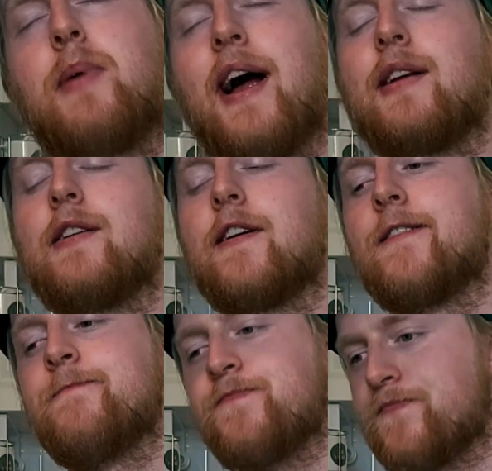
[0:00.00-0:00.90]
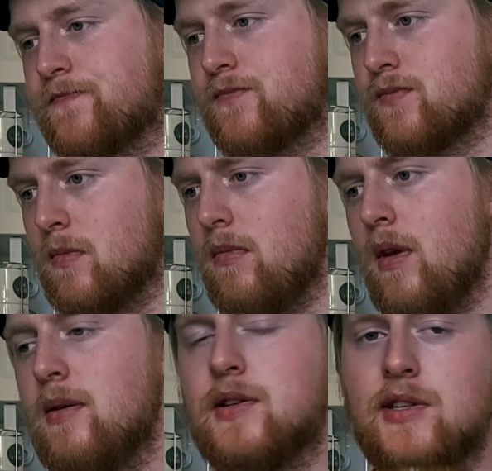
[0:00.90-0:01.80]
in there.
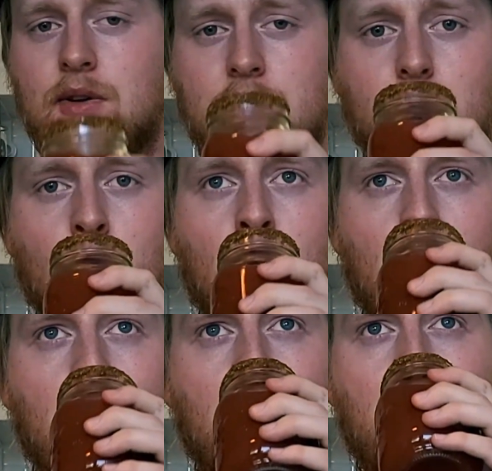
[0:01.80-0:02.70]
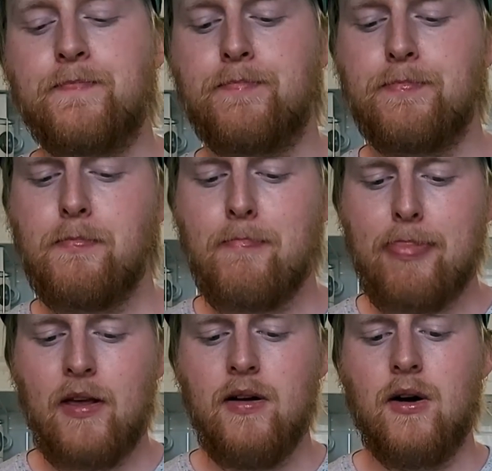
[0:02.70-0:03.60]
It's so good.
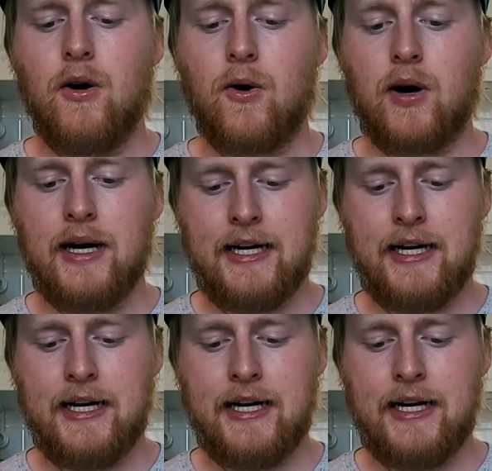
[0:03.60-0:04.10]
Oh.